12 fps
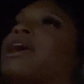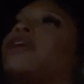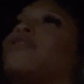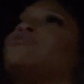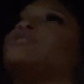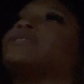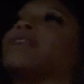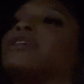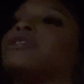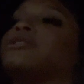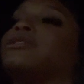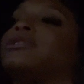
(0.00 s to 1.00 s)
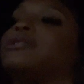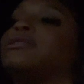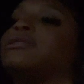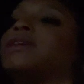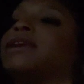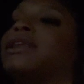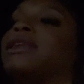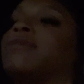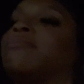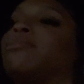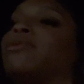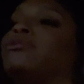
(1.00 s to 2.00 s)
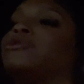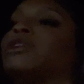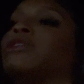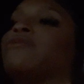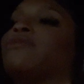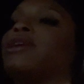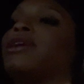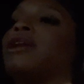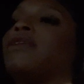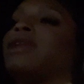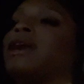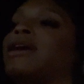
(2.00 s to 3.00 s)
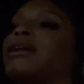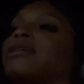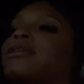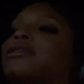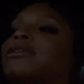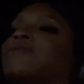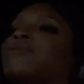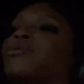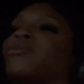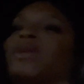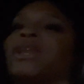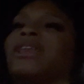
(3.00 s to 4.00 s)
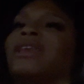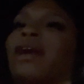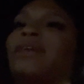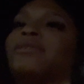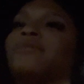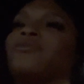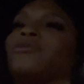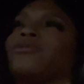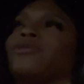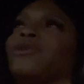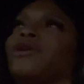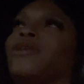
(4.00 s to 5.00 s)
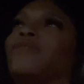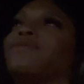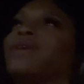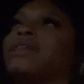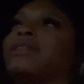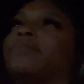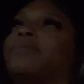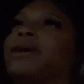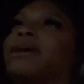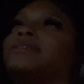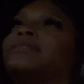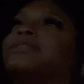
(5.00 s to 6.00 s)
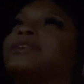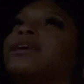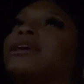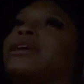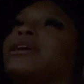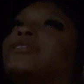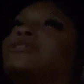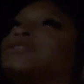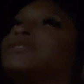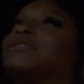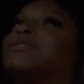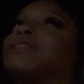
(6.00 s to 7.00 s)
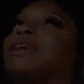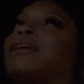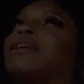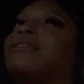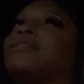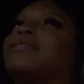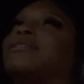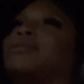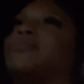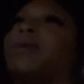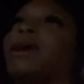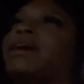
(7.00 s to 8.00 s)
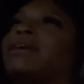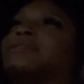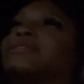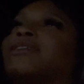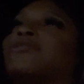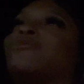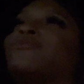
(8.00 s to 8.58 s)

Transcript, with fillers: and you just like in limbo trying to figure out like if you really like them for real or if like the past it's just like the past and you